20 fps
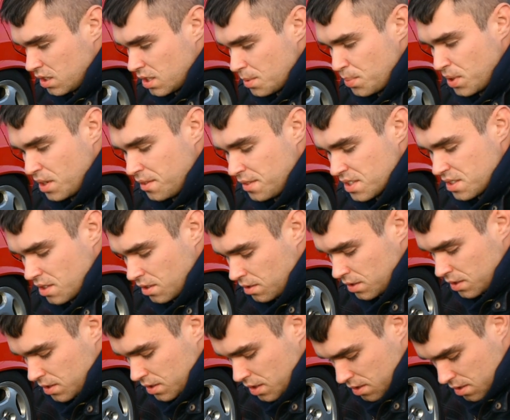the previous
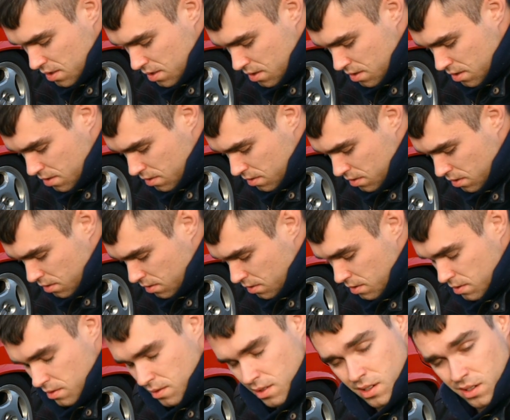owner. The, the you know
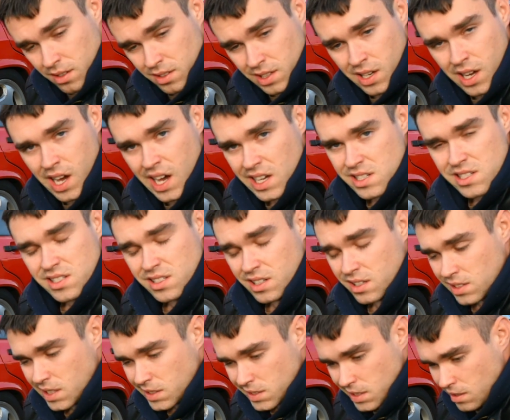the, the oh, the guy just
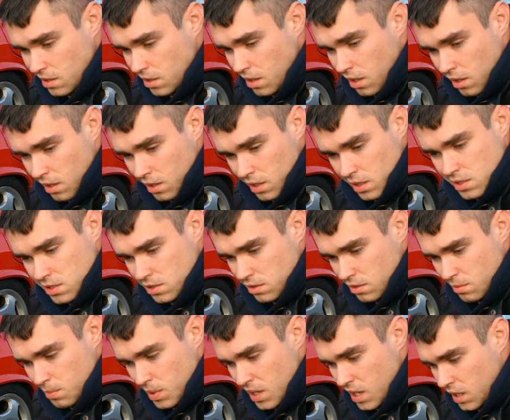neglected the car
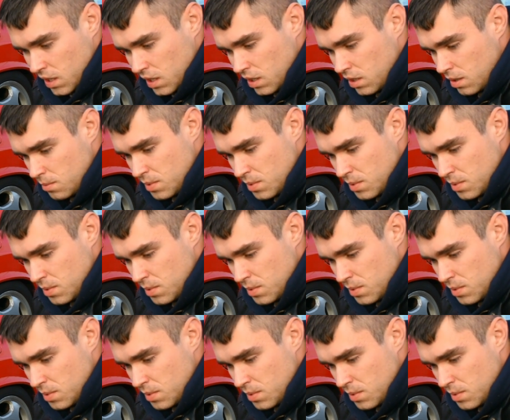so bad.